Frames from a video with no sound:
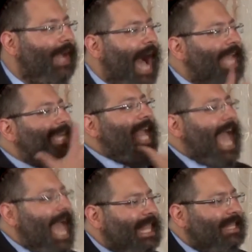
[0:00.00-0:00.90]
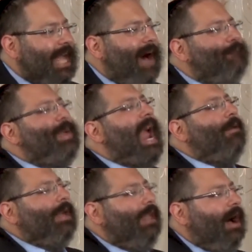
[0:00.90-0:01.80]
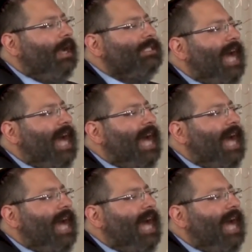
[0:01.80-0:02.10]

I can't, I'm paralyzed,